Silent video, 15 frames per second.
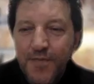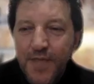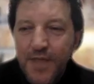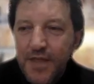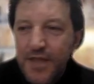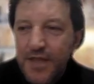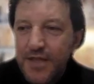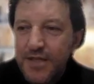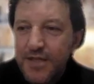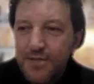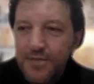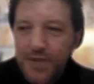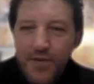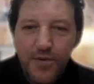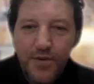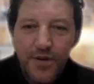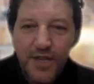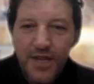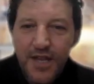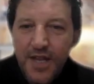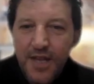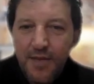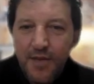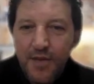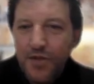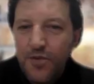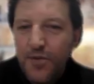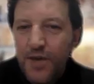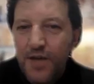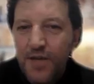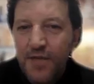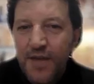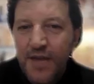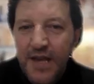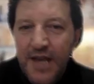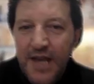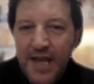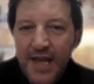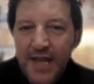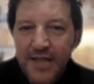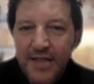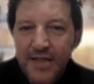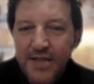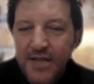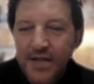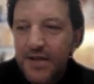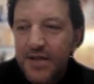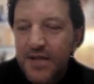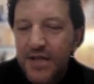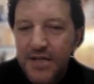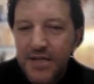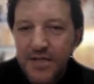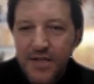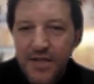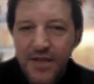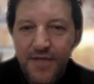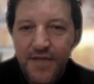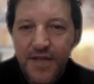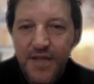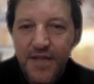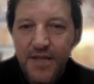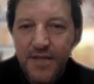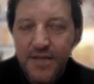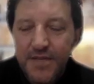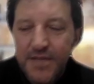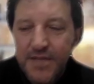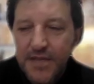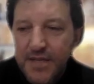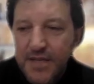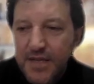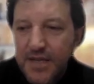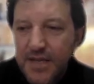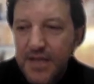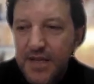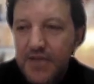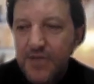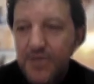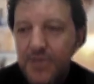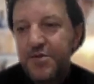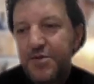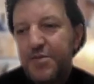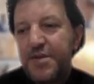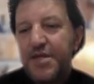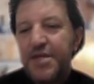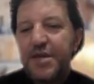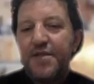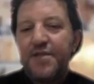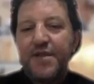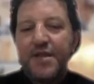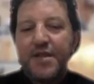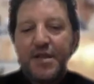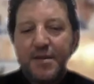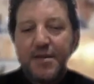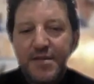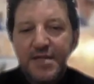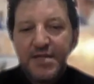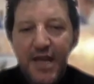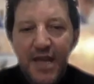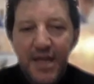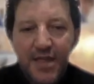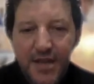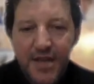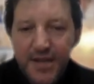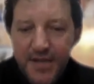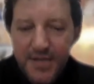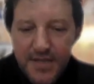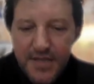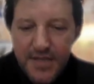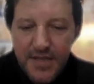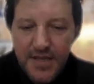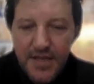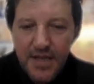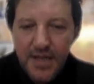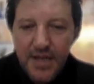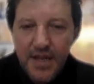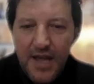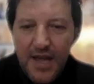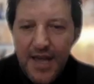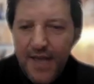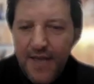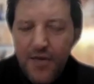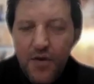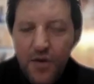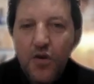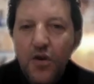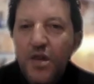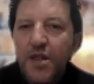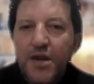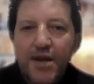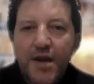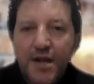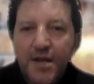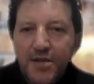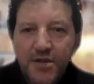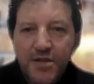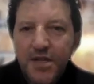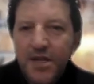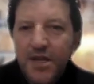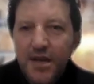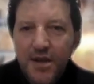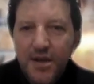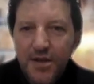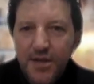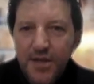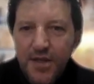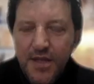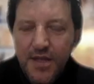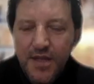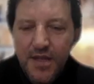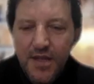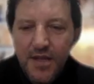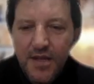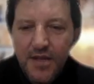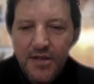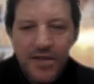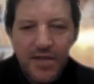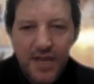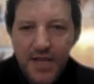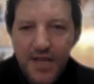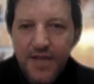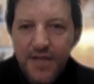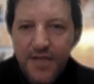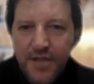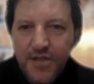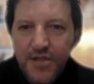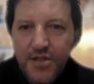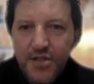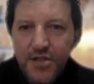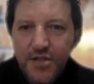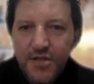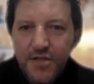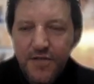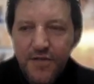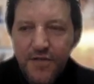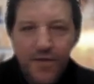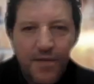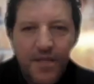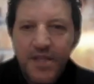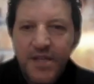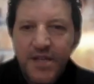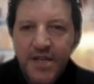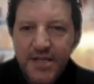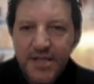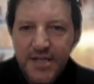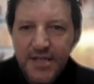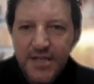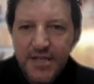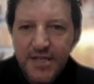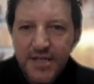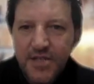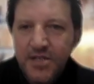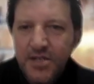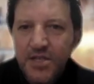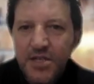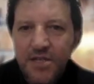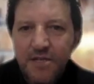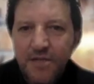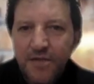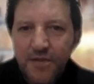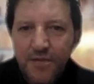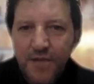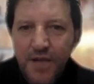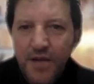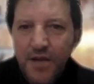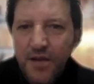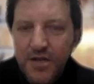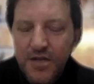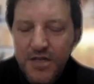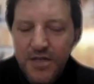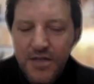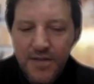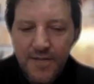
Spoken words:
these people came, occupy my land, turn us to their victims, to be their victims. And I have all the right on earth to take revenge for many reasons, not just for my loss.